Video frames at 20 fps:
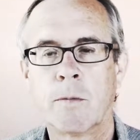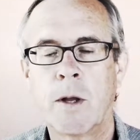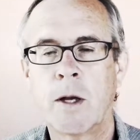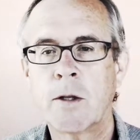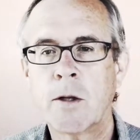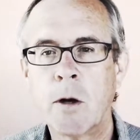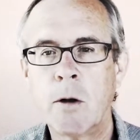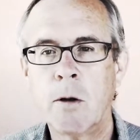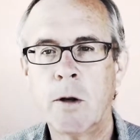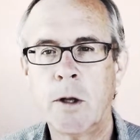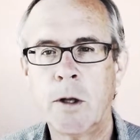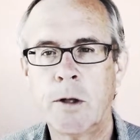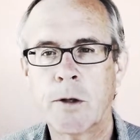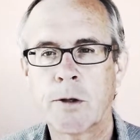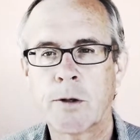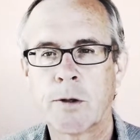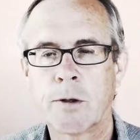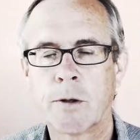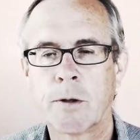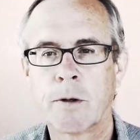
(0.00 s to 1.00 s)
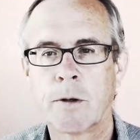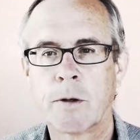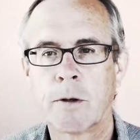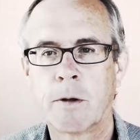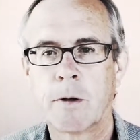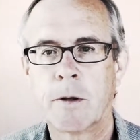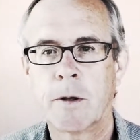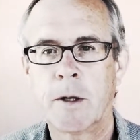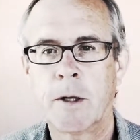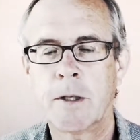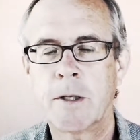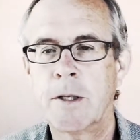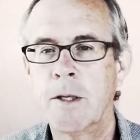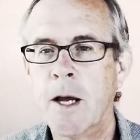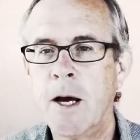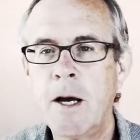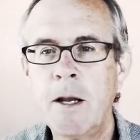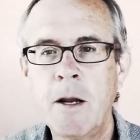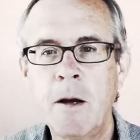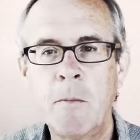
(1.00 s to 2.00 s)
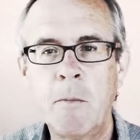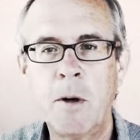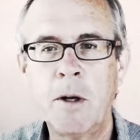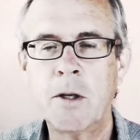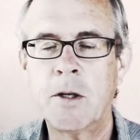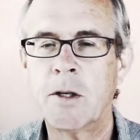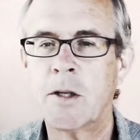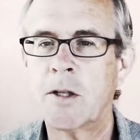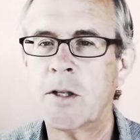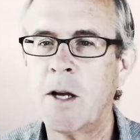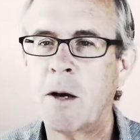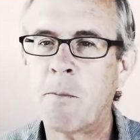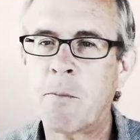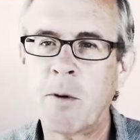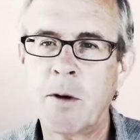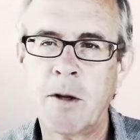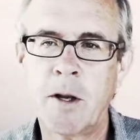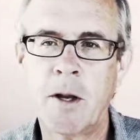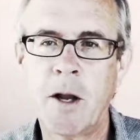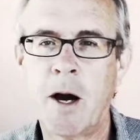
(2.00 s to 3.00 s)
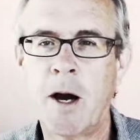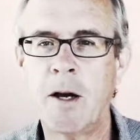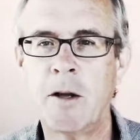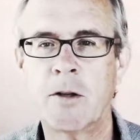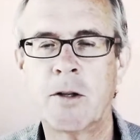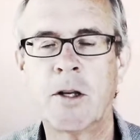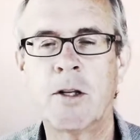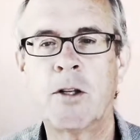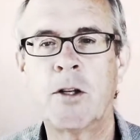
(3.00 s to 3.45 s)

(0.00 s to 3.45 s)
That's all it is. It's not a bunch of separate denials.